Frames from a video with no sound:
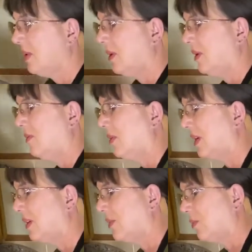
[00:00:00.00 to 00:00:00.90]
All right,
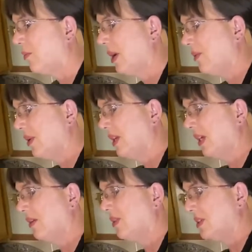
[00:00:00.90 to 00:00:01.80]
I think we're about ready to
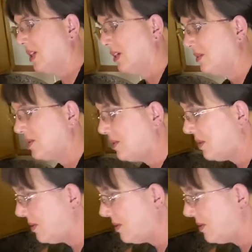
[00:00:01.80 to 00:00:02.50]
give it a taste.